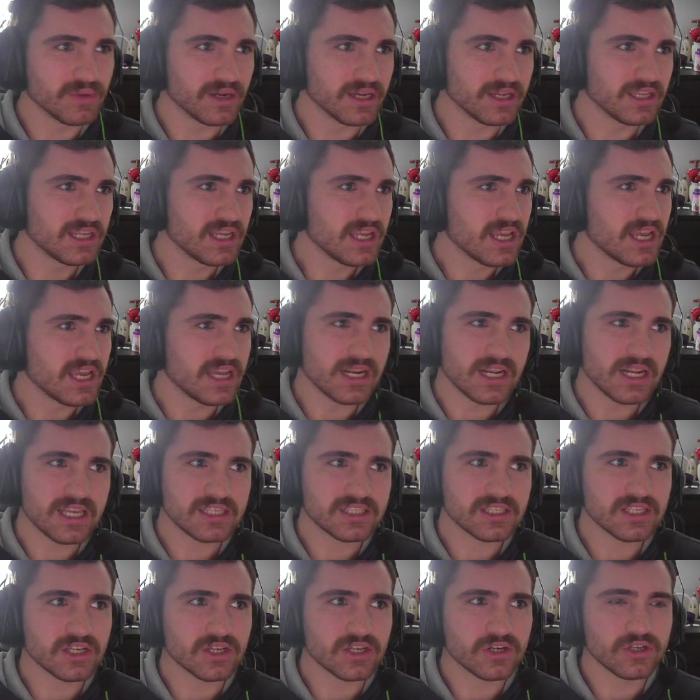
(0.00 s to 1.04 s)
but it
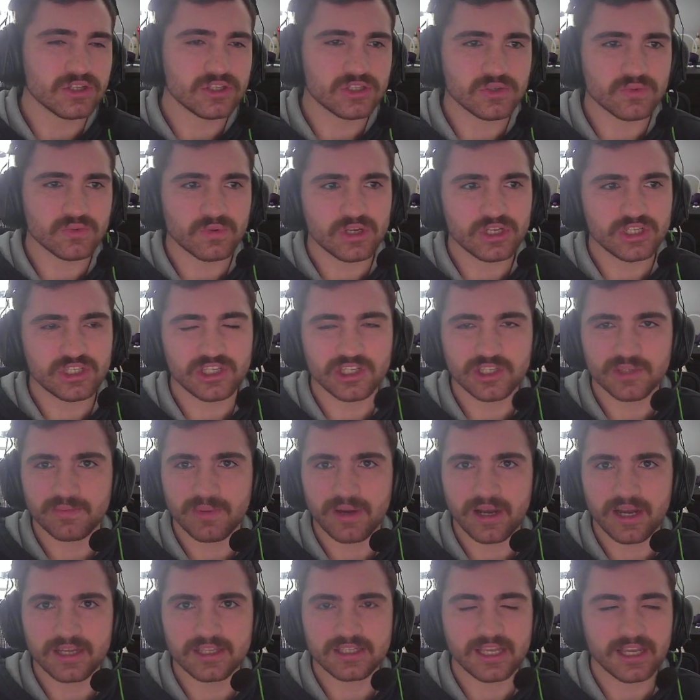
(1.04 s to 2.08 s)
easily could switch just by